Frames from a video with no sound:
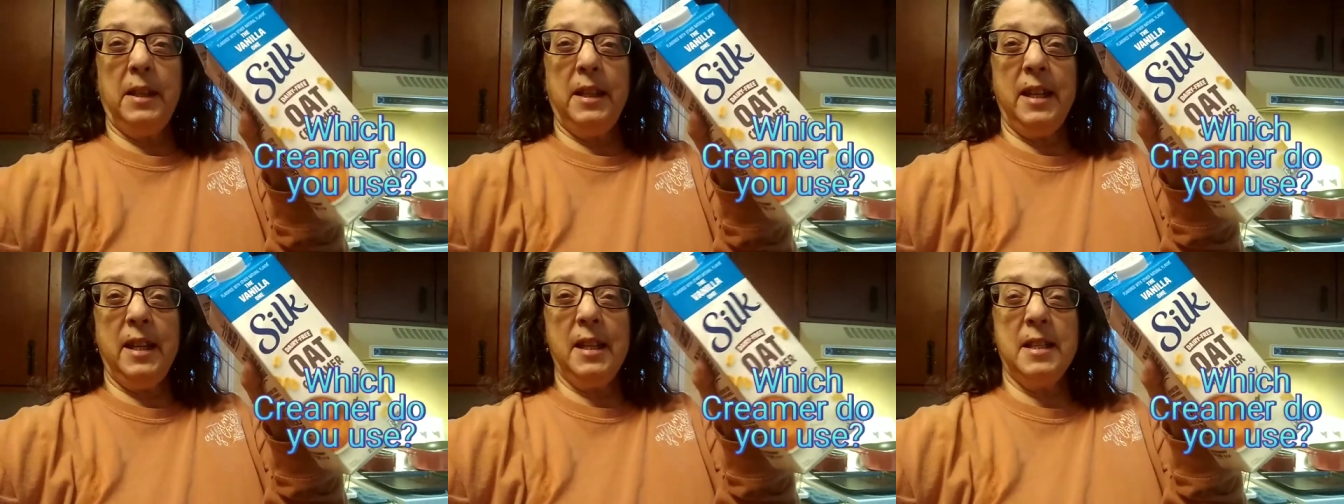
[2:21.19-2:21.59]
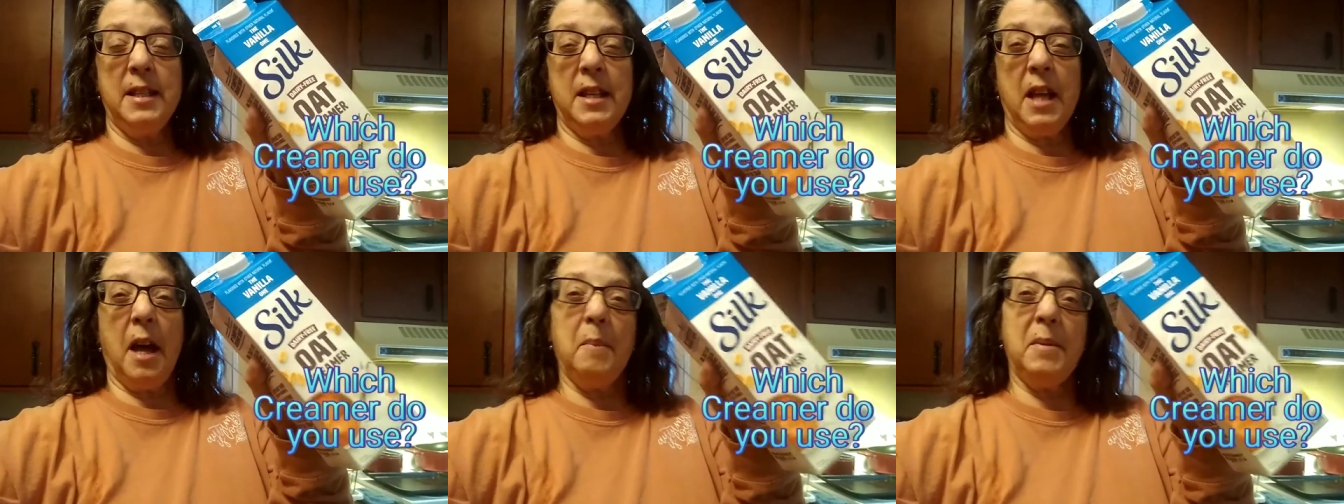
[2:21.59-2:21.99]

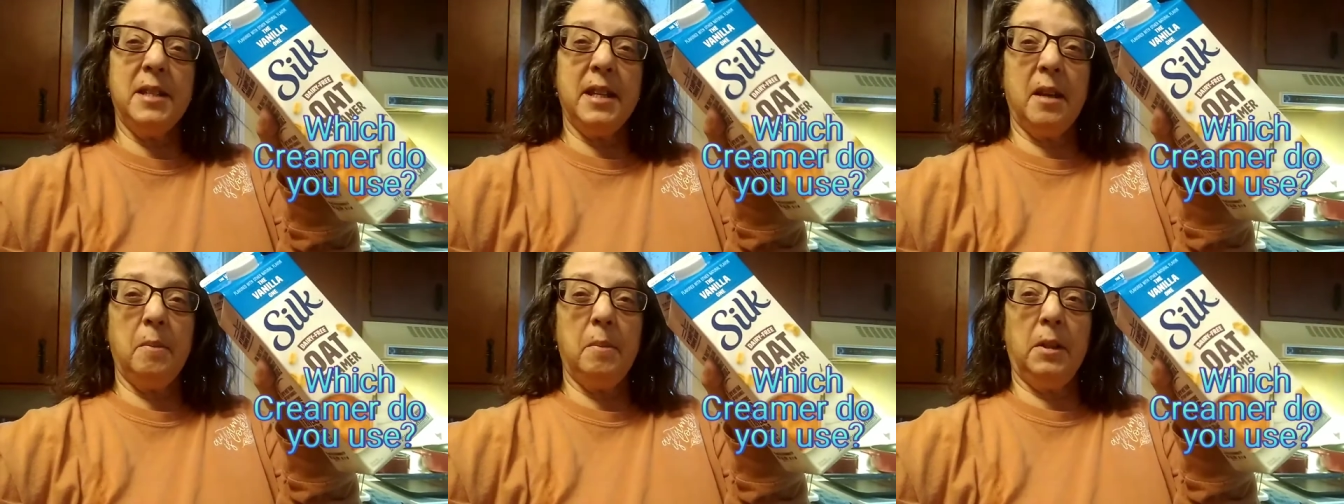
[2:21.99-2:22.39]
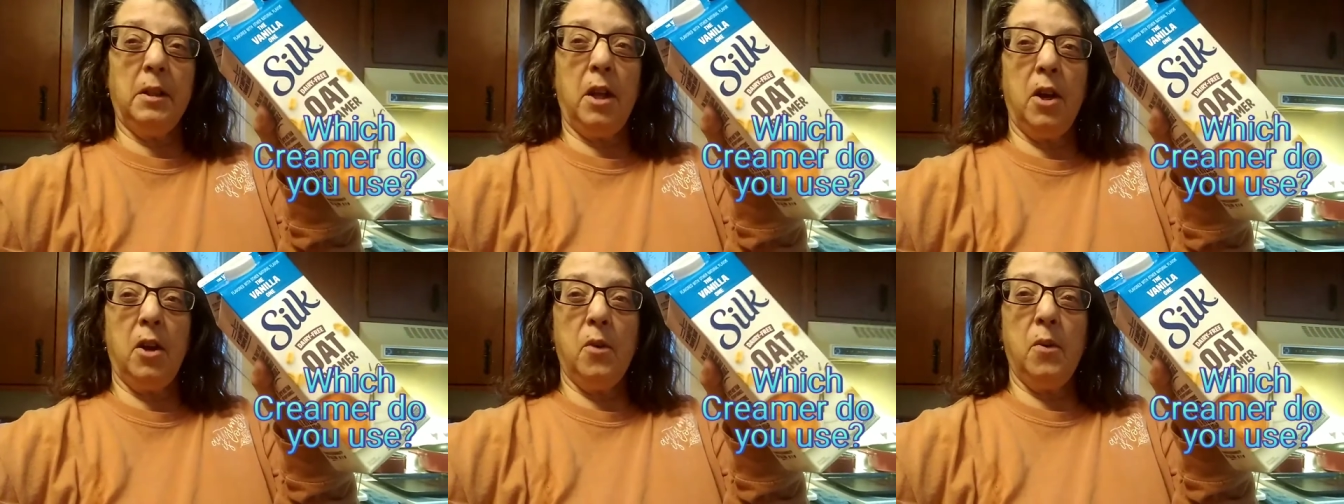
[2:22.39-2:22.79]
Please comment down
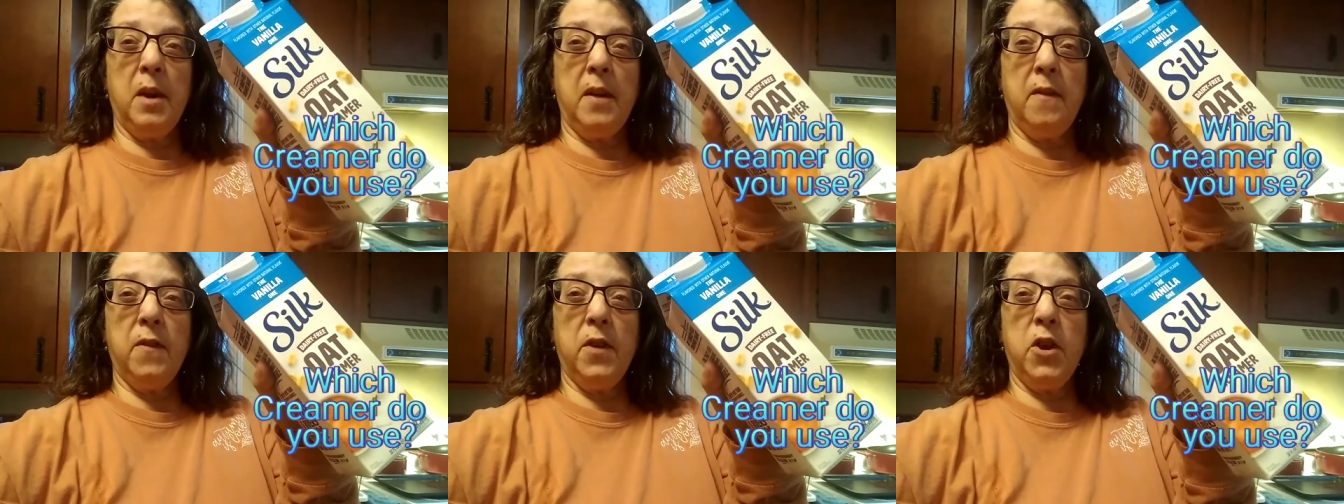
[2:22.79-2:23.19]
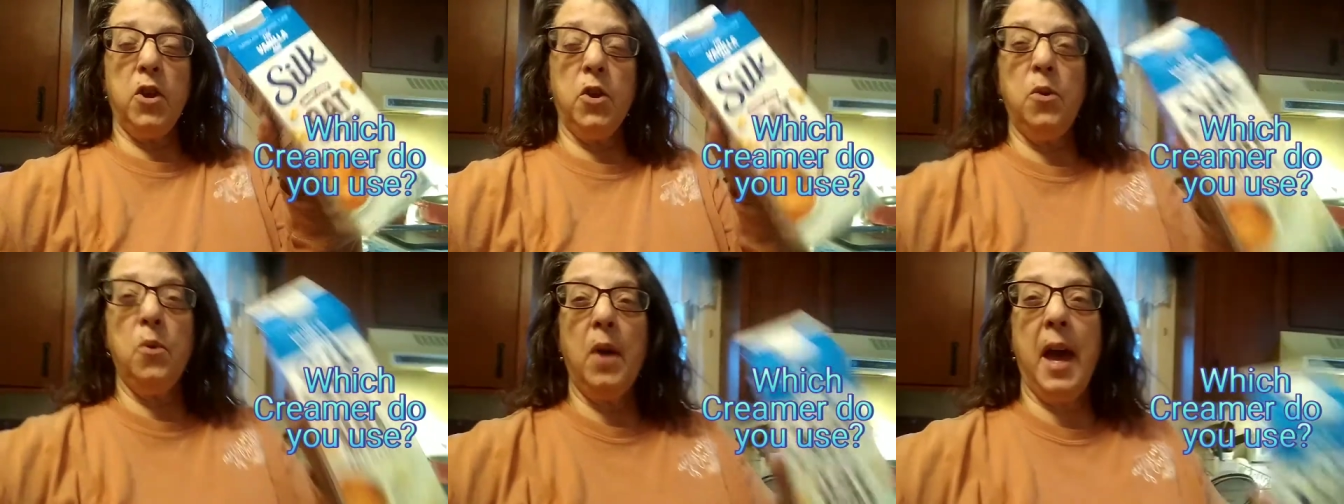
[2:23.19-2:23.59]
below if
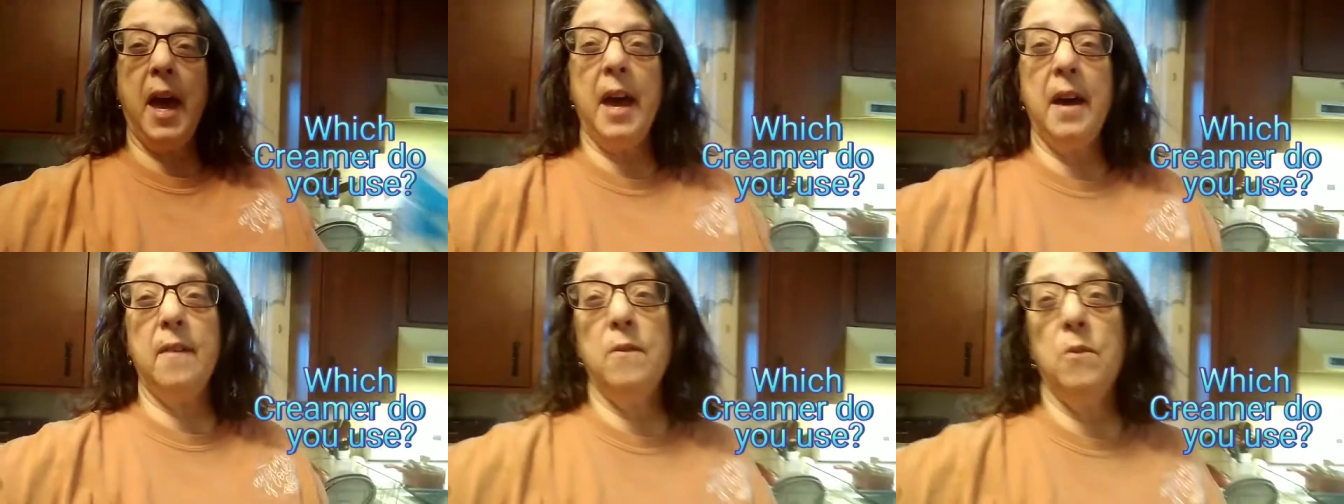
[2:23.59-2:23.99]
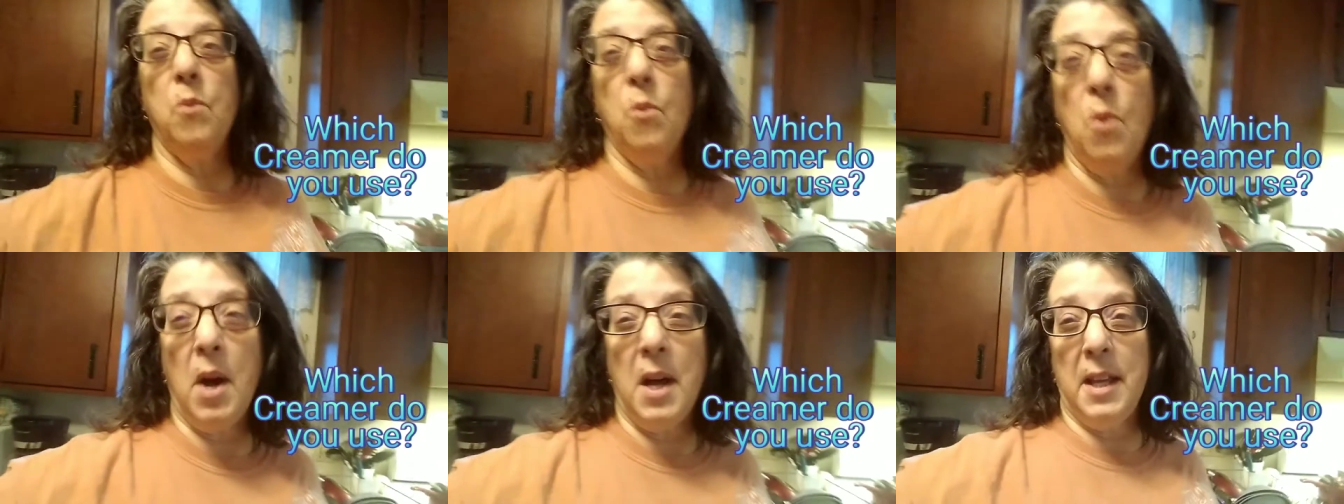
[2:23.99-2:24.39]
you have
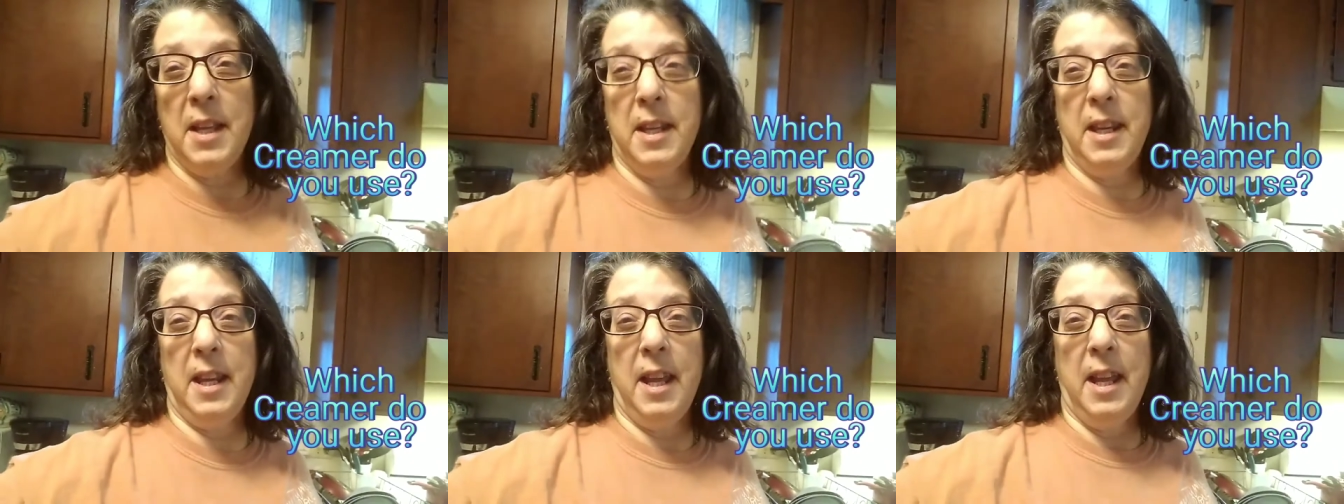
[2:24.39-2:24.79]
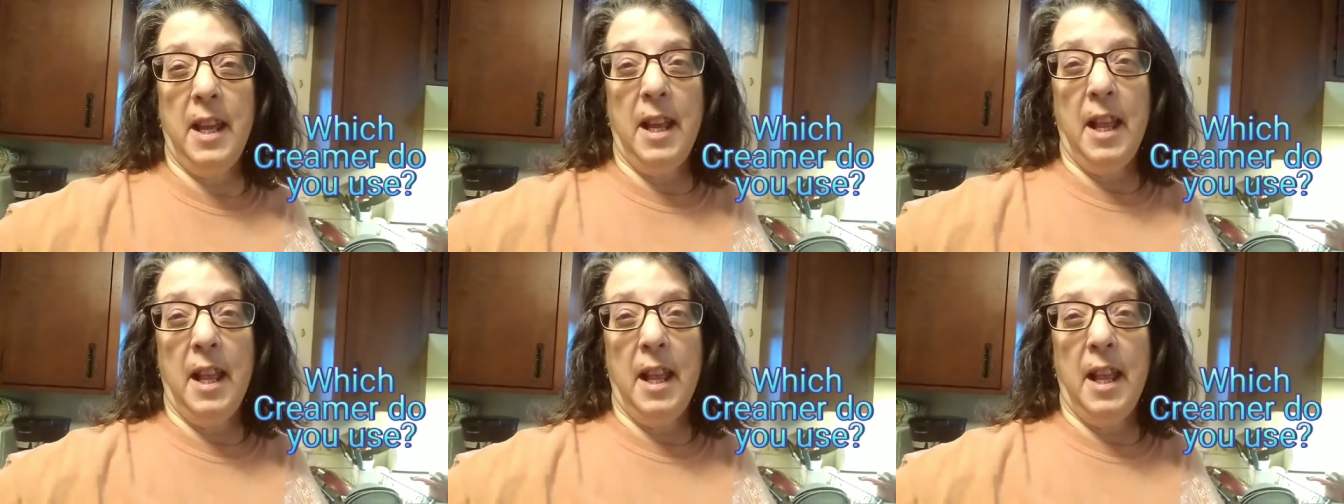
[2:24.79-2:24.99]
one,